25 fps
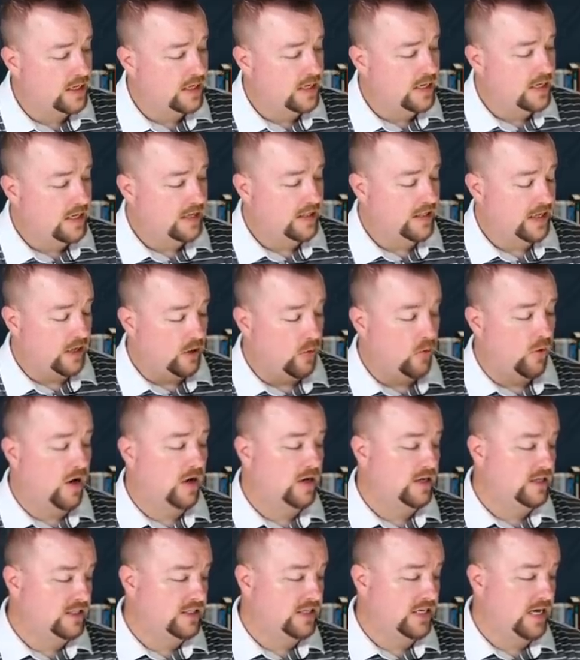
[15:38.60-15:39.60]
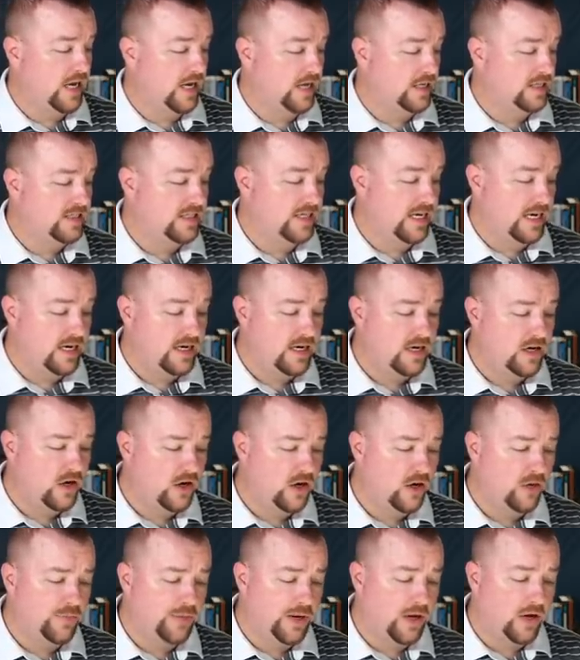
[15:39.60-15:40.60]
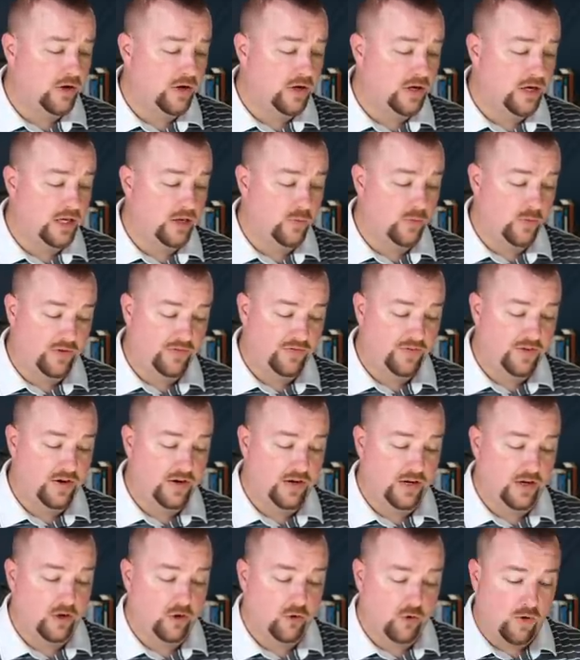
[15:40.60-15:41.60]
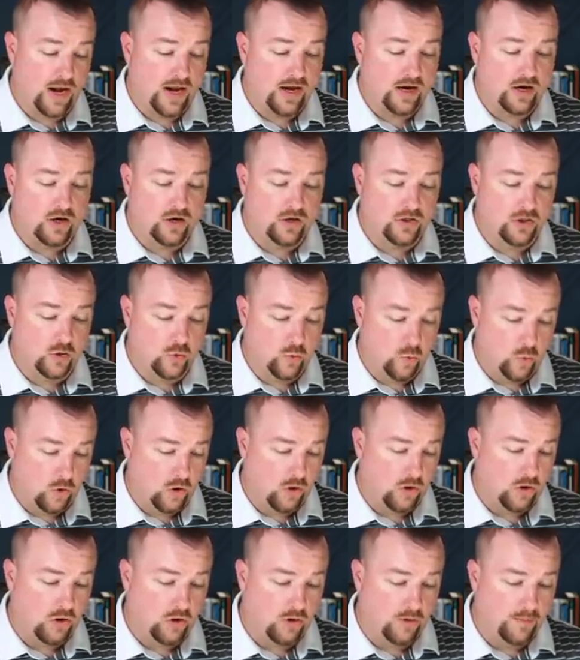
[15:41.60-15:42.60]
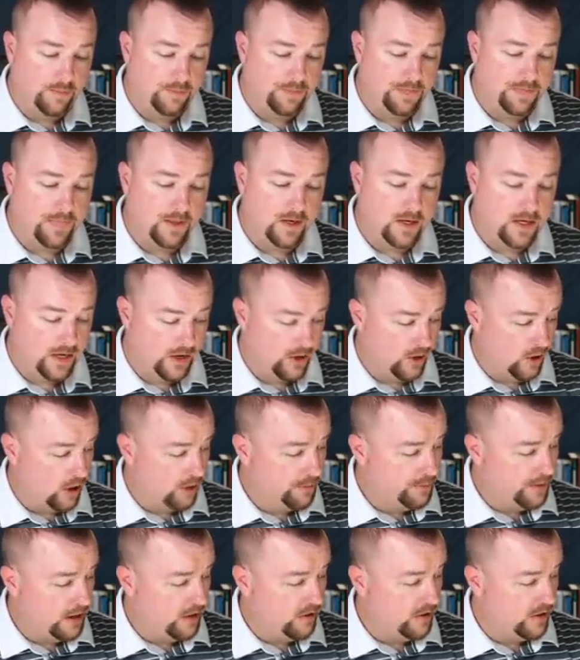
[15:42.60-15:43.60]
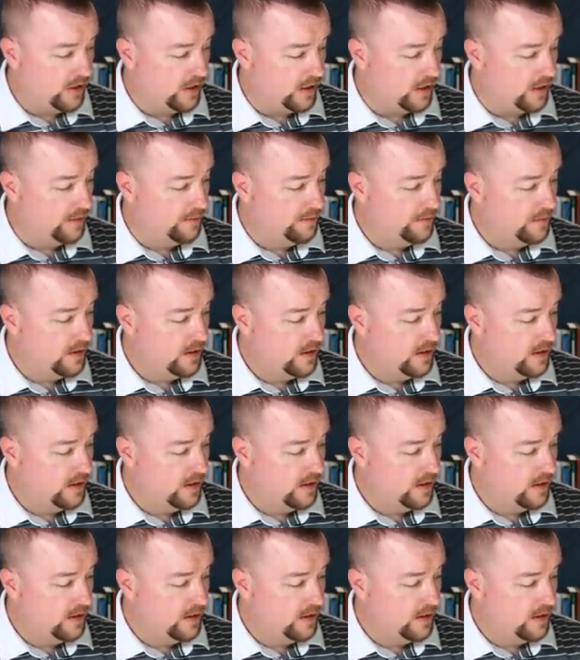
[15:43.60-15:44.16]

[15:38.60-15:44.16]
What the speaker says: And they go on to say, standing on our balcony, we found a crack on the wall near our balcony.